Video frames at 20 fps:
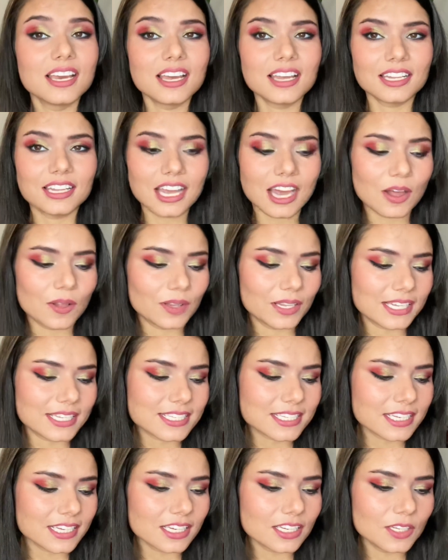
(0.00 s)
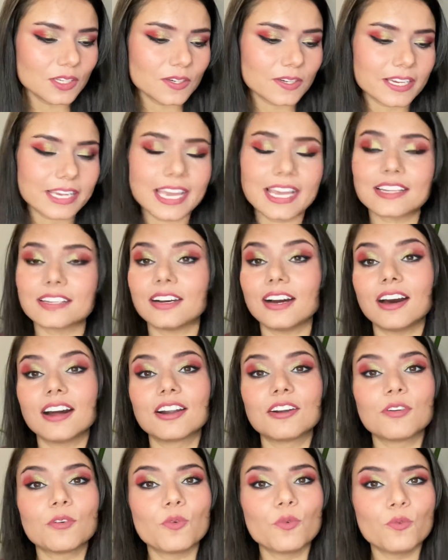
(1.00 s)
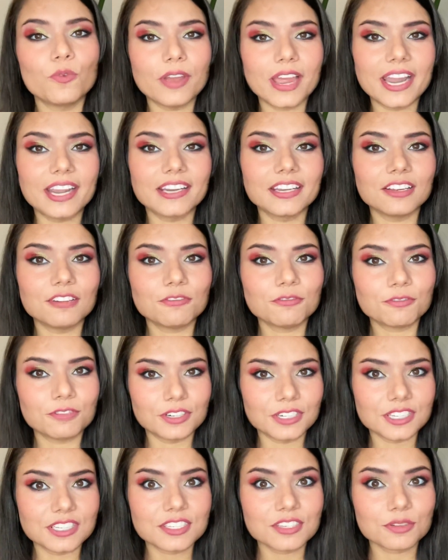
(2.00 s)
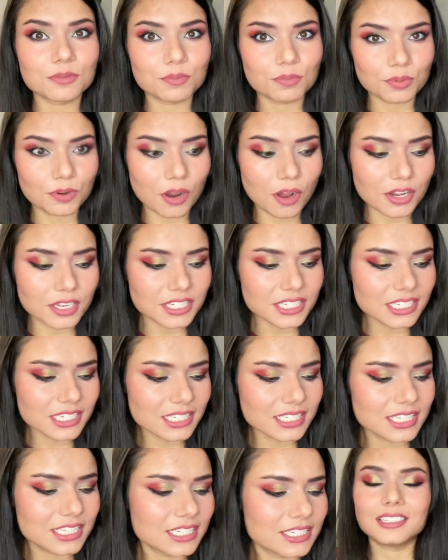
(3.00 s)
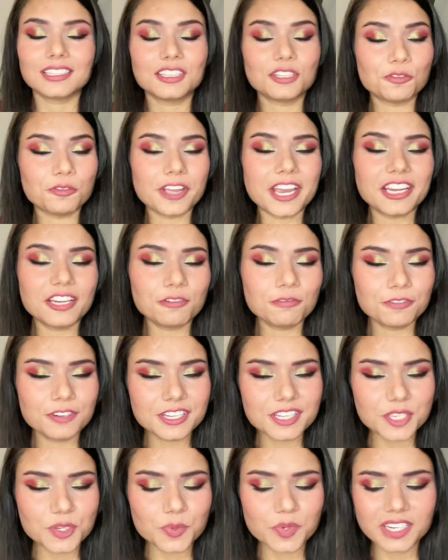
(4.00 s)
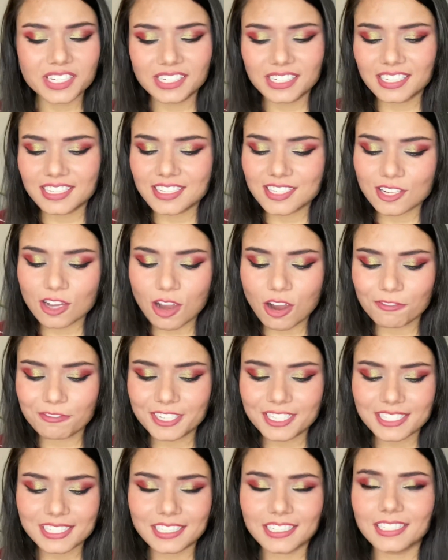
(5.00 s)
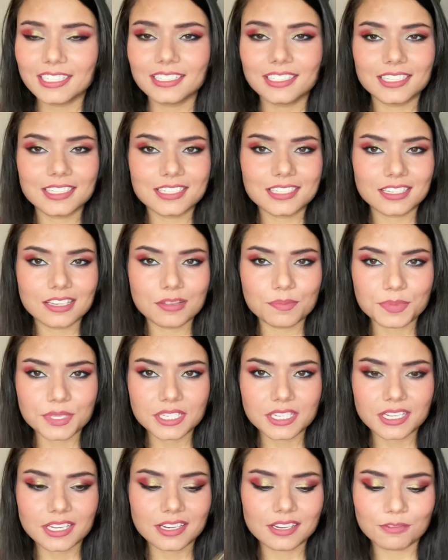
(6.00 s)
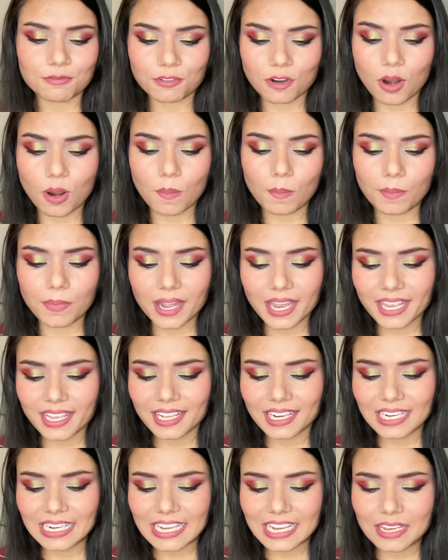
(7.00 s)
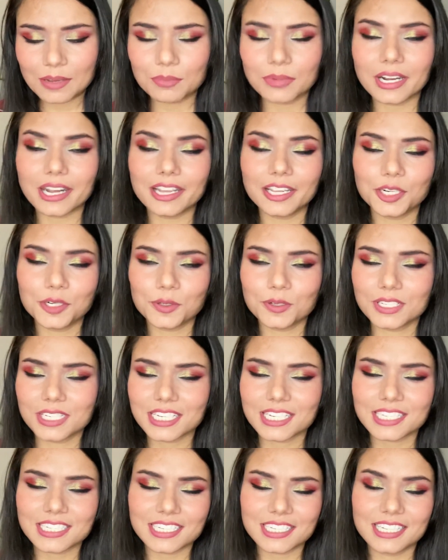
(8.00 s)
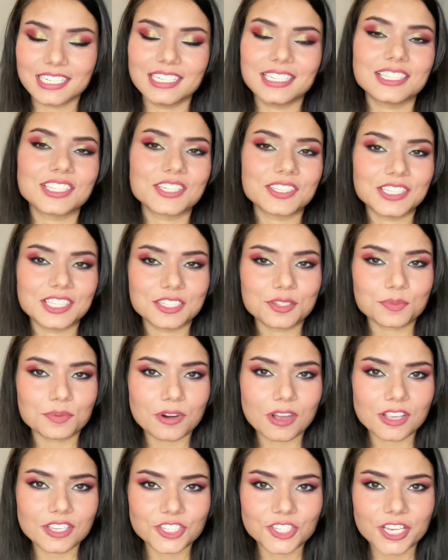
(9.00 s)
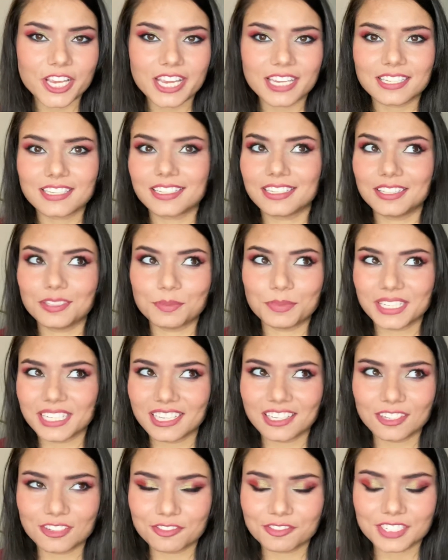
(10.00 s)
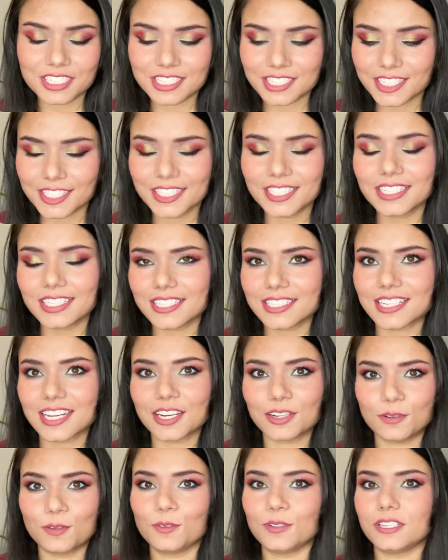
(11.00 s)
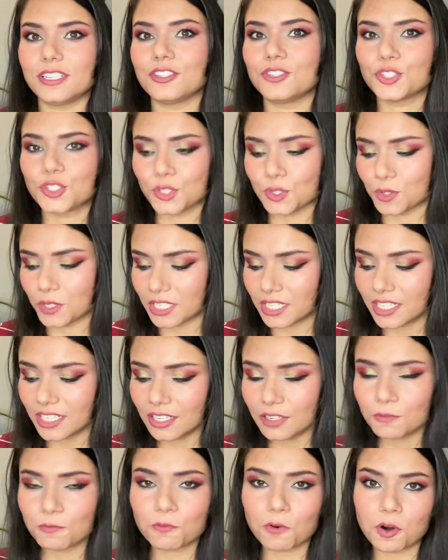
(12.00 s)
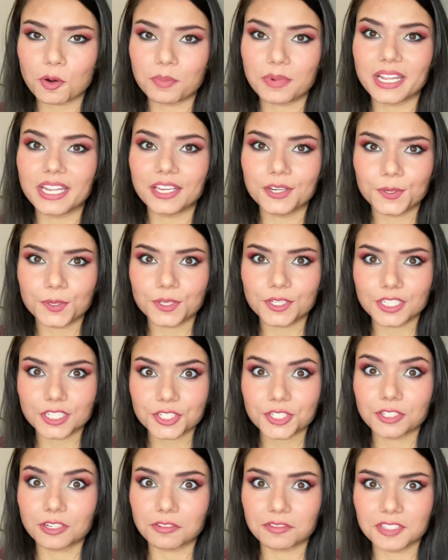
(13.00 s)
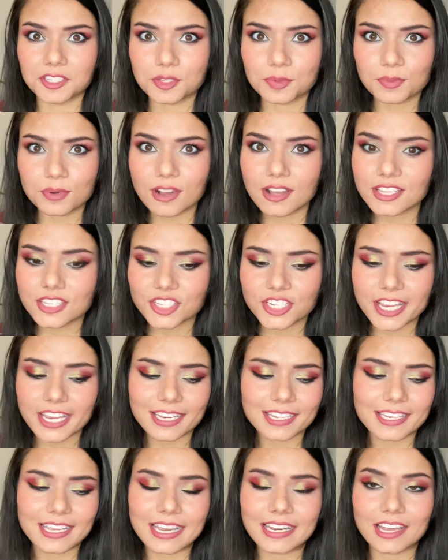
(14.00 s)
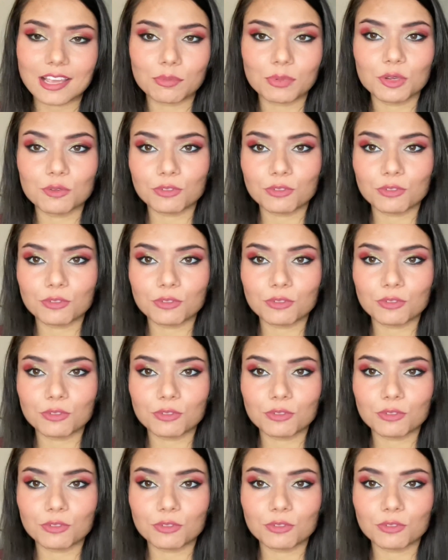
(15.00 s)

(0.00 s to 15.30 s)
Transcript: Now let's take a look at our very first product. The very first one is obviously this lipstick from My Glam. I rolled it into this project in the beginning of this year because I rolled in Joker for my introduction of this project, and I've been